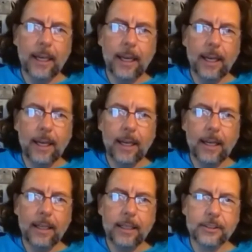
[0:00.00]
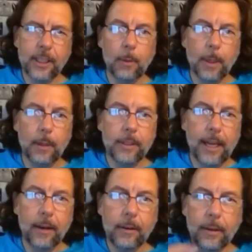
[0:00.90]
a sailboat
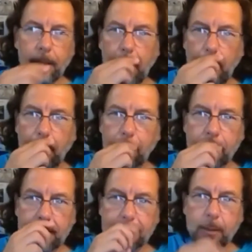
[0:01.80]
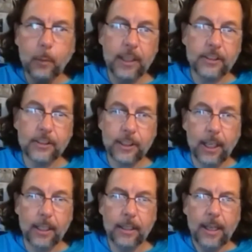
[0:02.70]
down with his
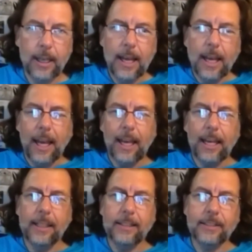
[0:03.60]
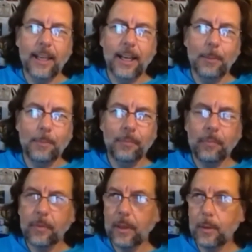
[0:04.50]
son. And
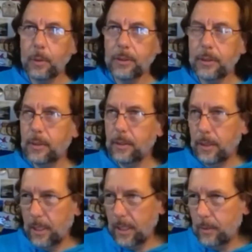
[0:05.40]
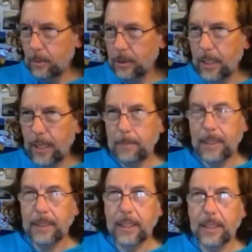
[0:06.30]
what's today?
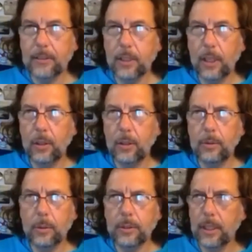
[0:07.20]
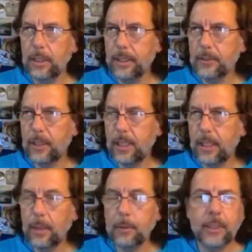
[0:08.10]
Monday. So what was it? Yesterday?
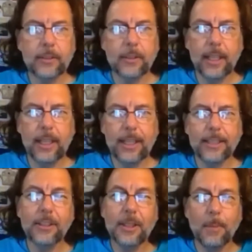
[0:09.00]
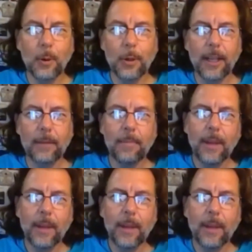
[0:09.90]
Yeah, it was yesterday. Yesterday morning,